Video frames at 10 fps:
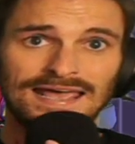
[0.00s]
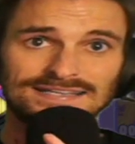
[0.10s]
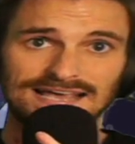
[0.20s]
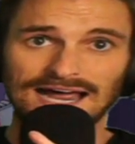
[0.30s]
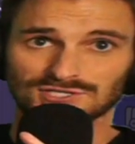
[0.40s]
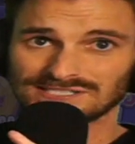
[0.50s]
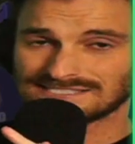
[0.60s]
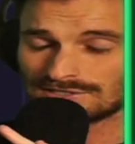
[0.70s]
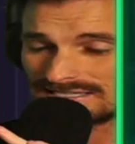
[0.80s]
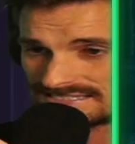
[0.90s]
it's actually
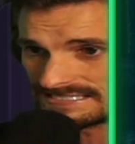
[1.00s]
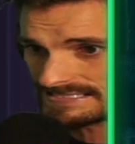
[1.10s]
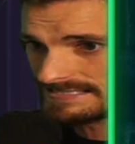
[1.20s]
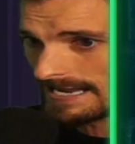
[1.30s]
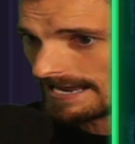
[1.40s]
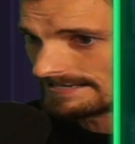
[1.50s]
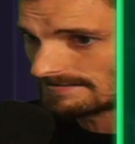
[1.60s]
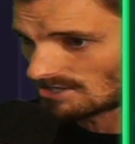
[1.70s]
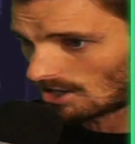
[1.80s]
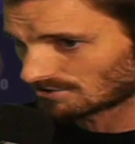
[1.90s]
still a
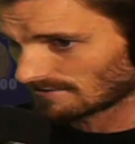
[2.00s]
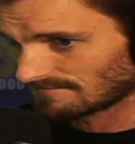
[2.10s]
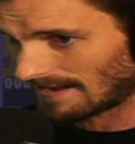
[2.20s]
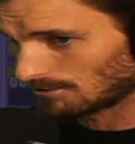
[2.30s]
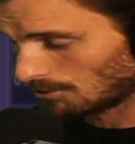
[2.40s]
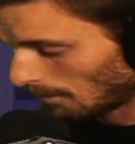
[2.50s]
$68 value